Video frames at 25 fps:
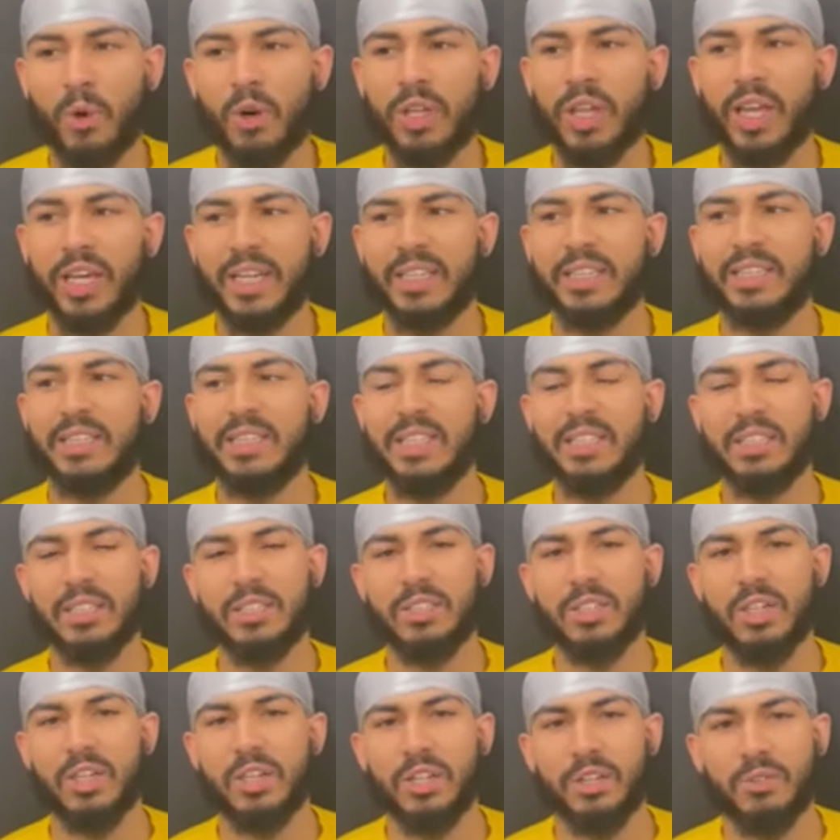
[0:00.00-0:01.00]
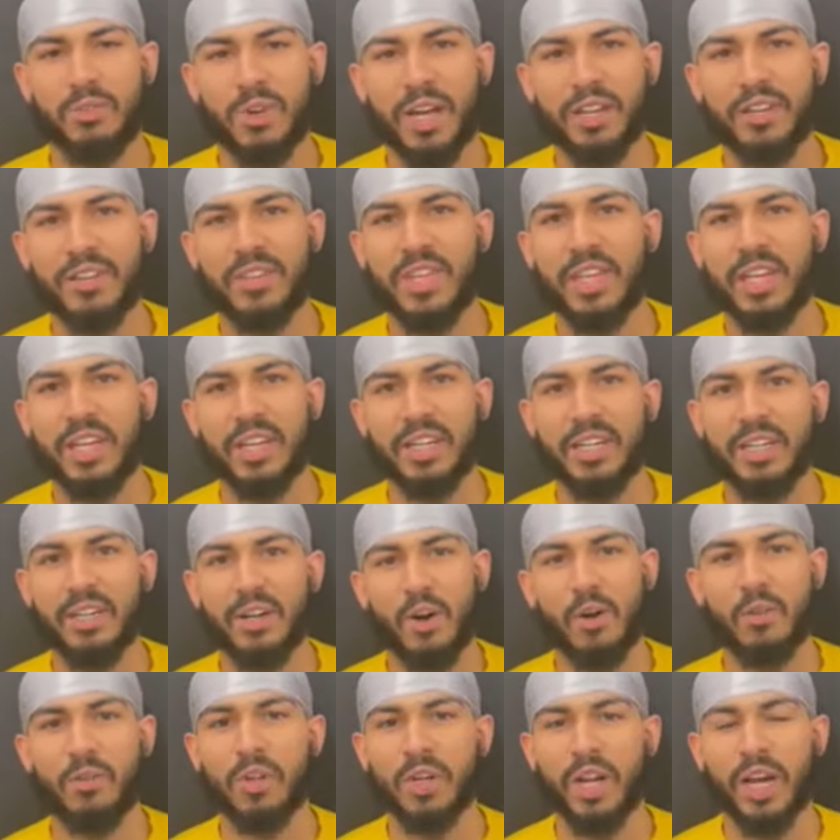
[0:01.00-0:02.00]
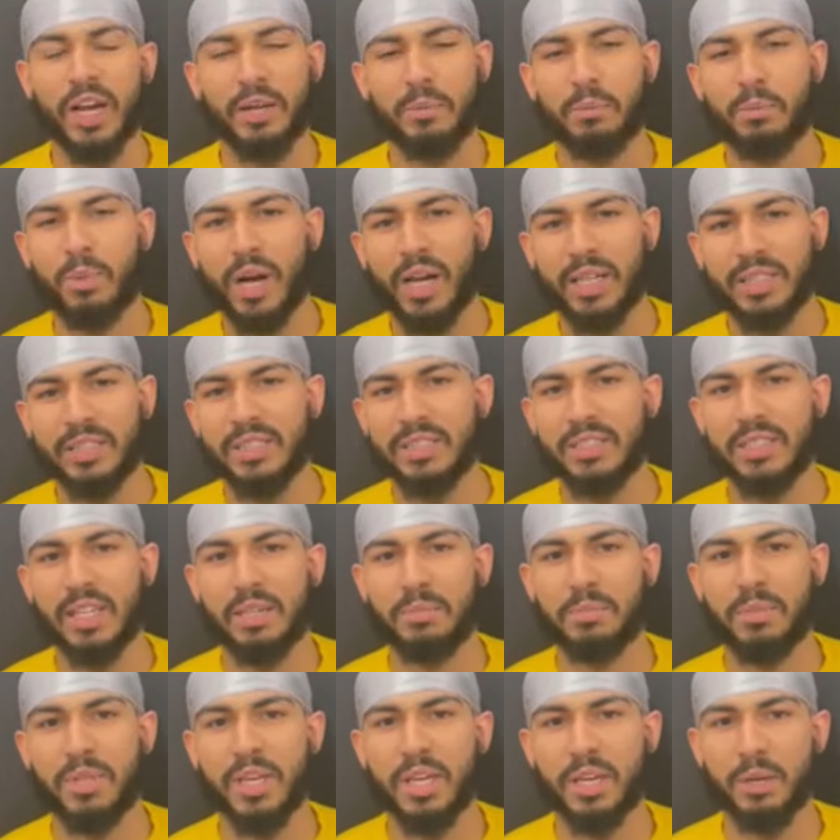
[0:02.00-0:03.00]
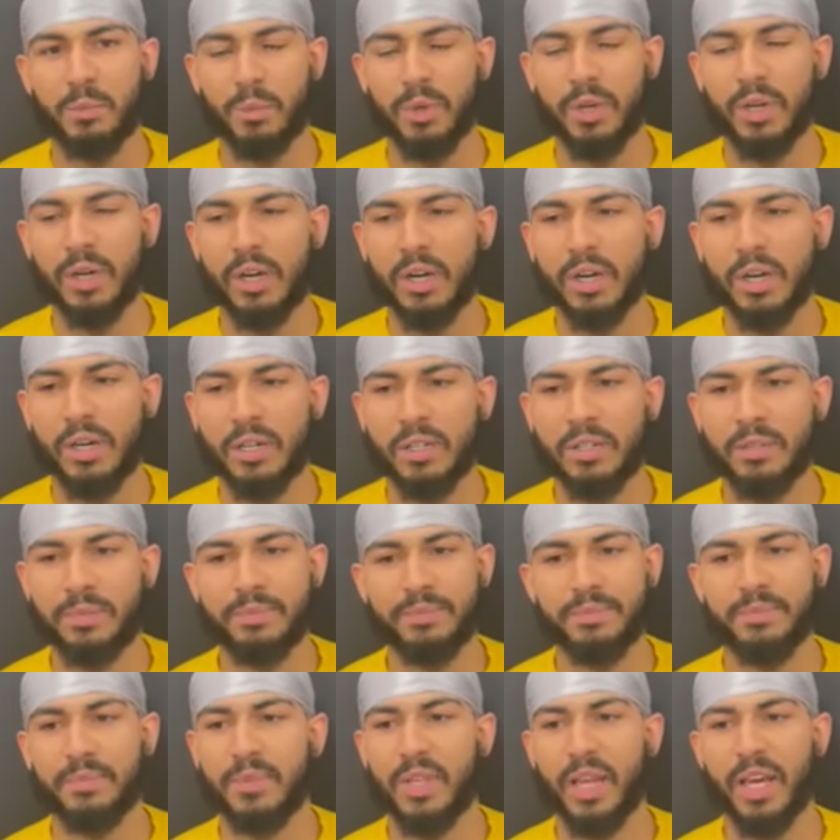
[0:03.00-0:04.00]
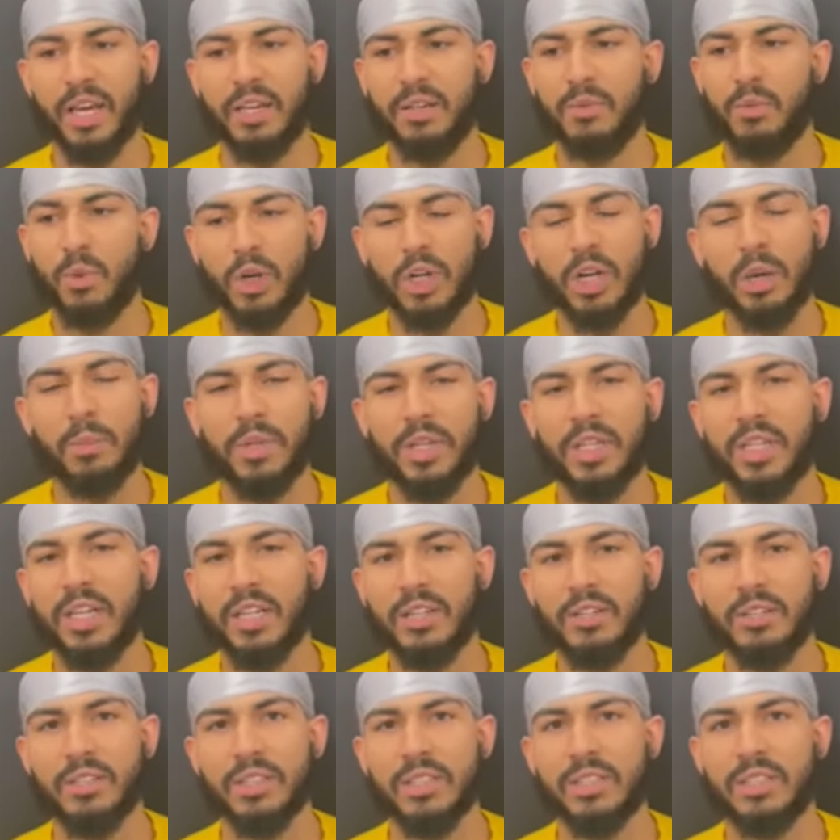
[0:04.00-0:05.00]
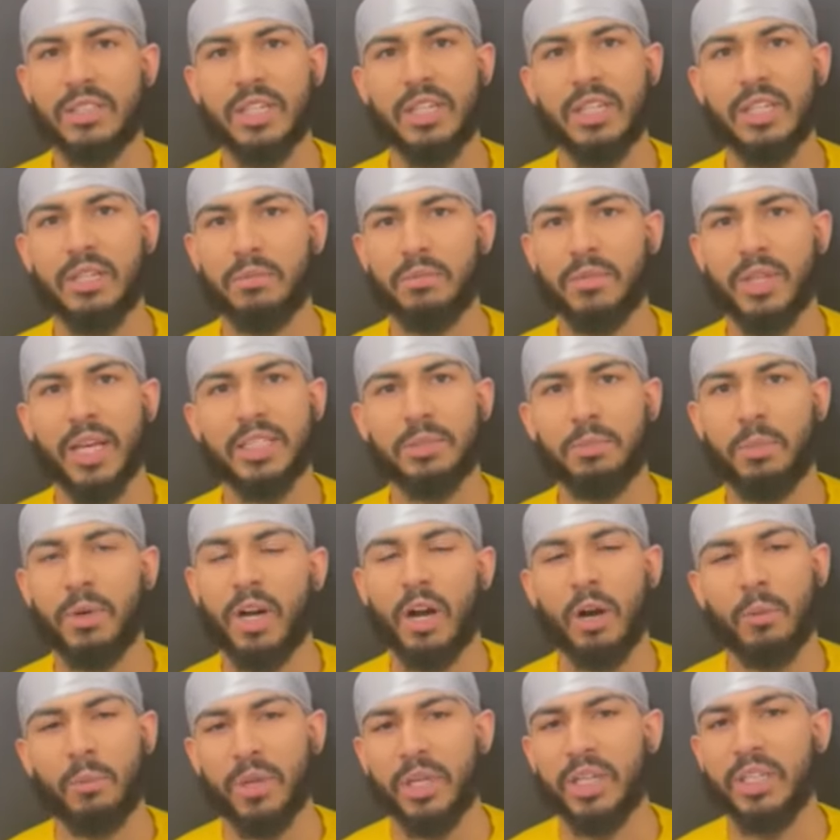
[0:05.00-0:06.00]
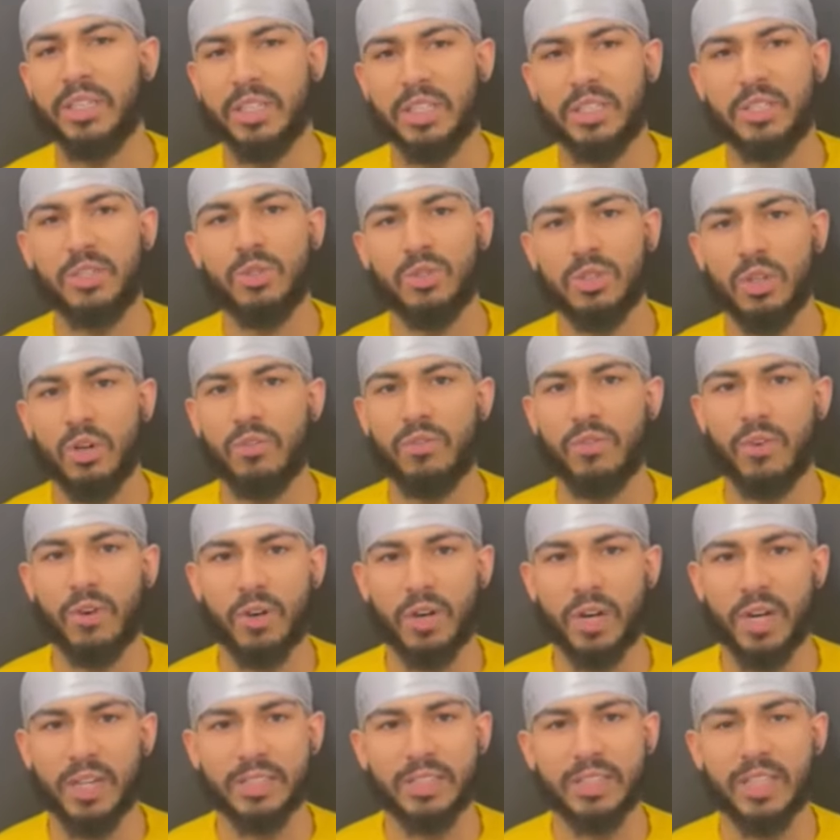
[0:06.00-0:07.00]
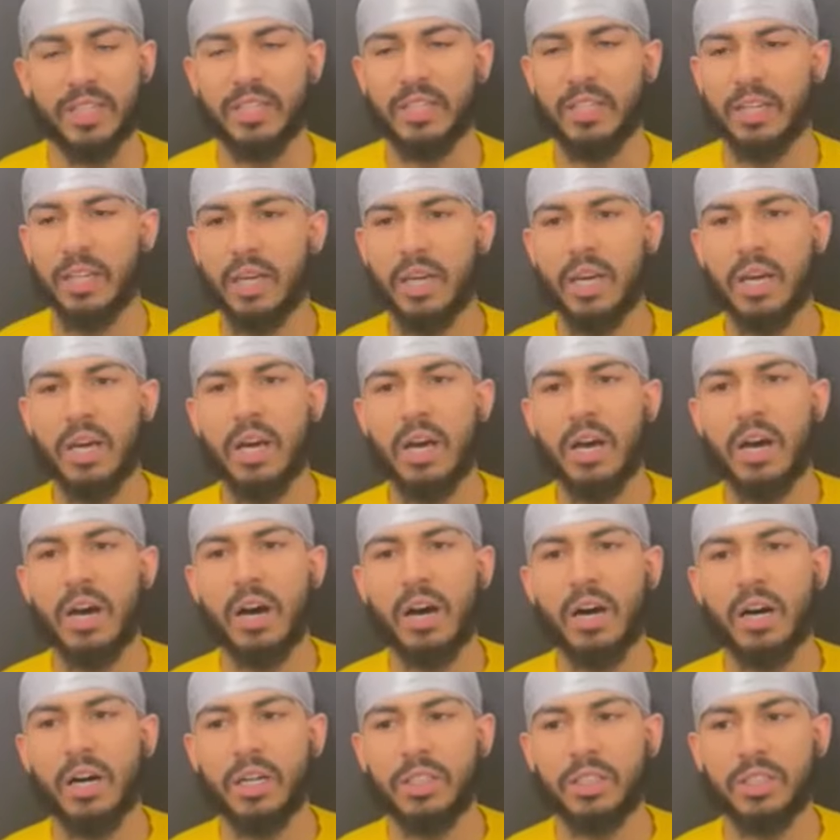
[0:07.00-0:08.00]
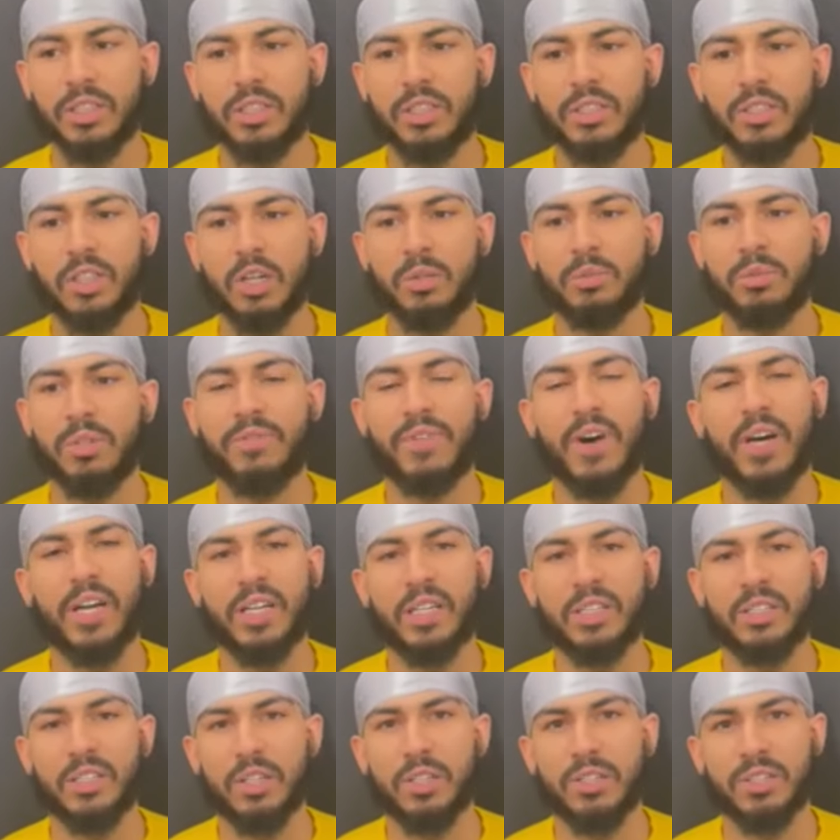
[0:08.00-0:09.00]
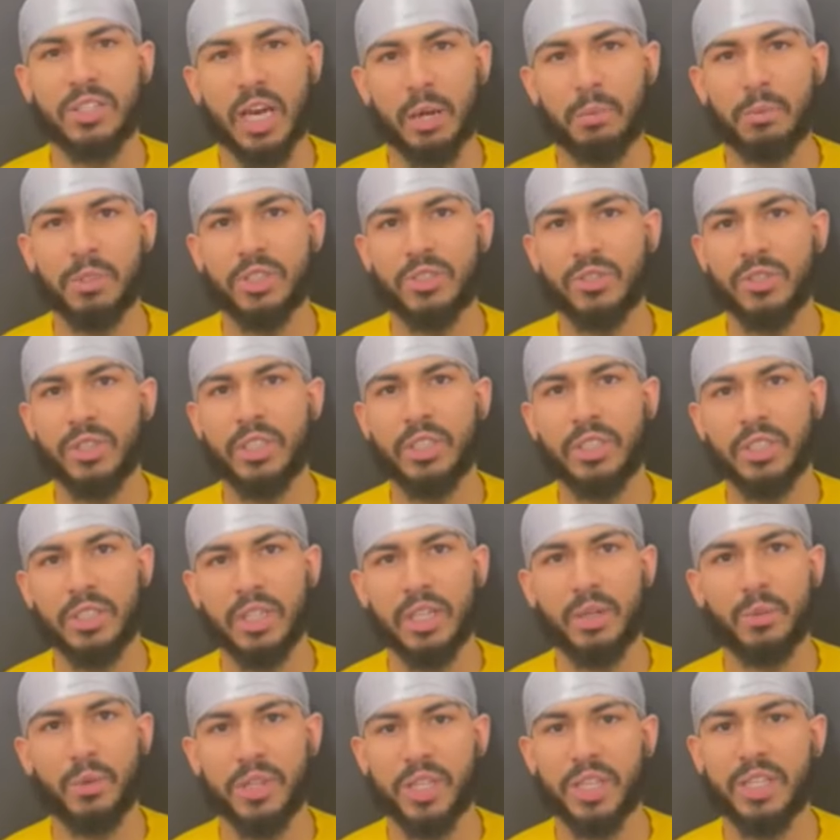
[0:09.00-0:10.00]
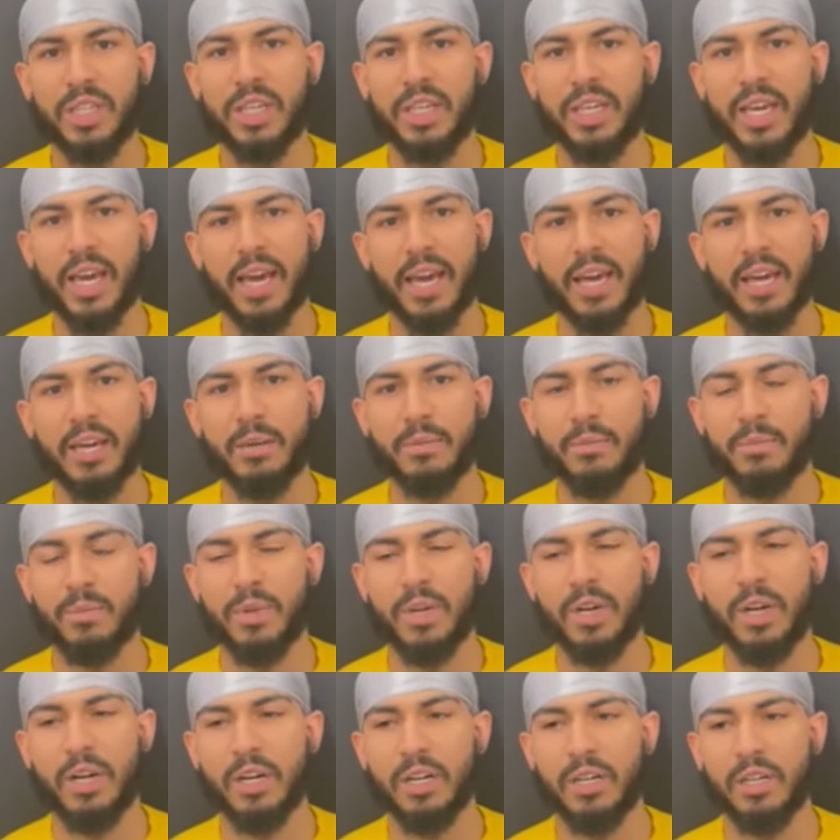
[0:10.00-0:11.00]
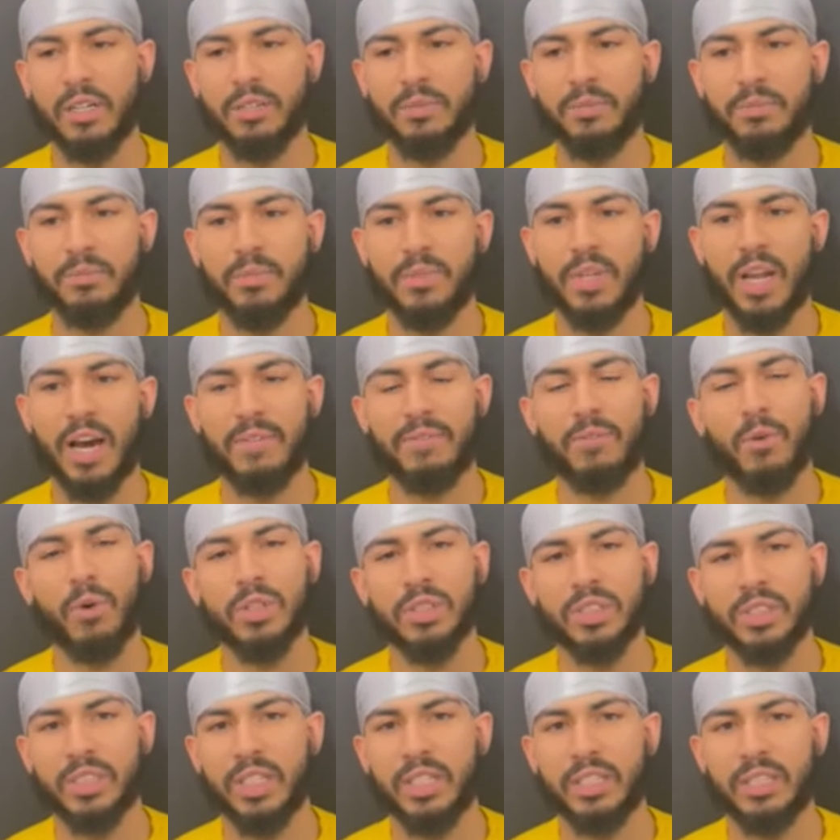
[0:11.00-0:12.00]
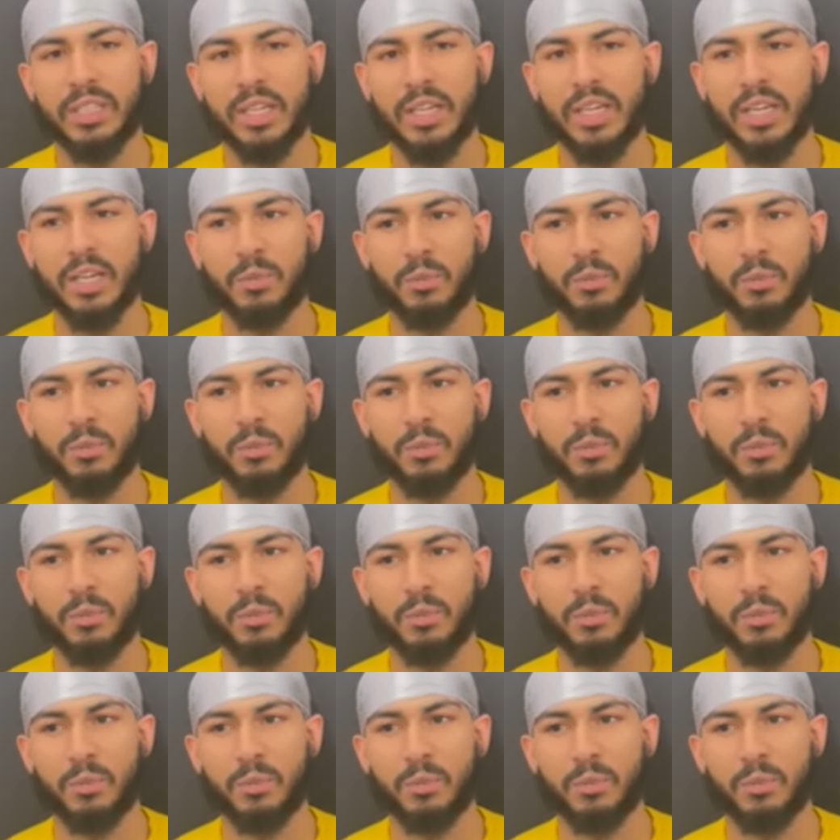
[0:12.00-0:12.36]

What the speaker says: like a season journey rather than a overnight practice type thing. But like we're coming together as a team. That's been our biggest issue so far, I say, just in terms of finding each other's chemistry within the game, not forcing anything.